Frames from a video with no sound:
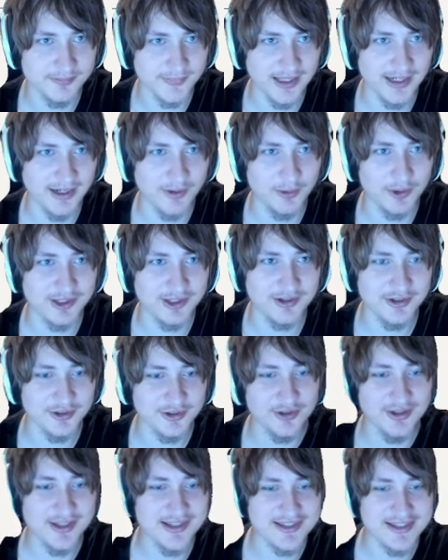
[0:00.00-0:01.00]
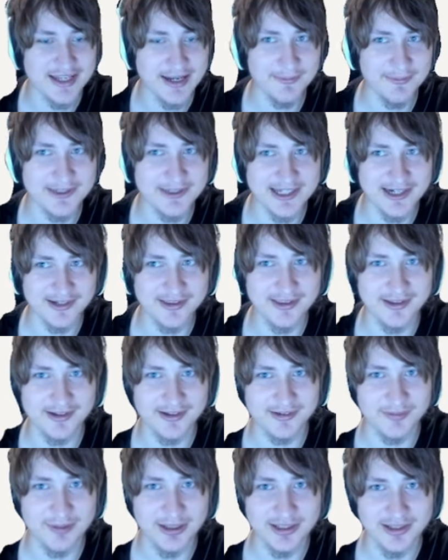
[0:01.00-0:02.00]
Like I wanted to do the same exact thing
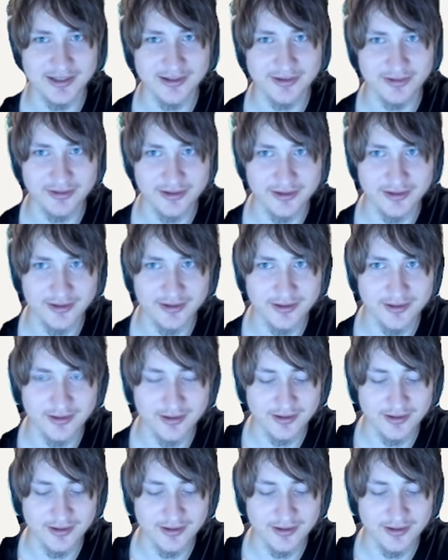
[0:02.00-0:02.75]
to make it easy.